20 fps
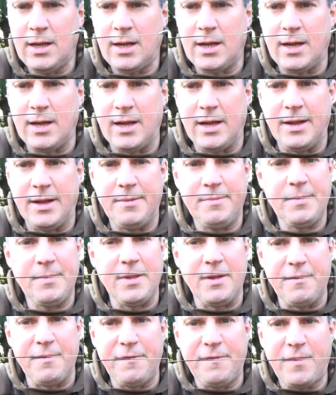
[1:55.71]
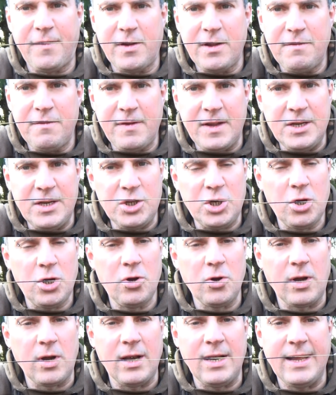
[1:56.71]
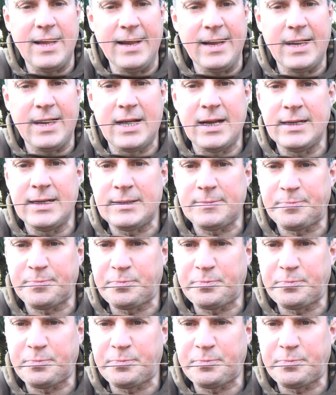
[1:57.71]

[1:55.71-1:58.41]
a 5-inch hook link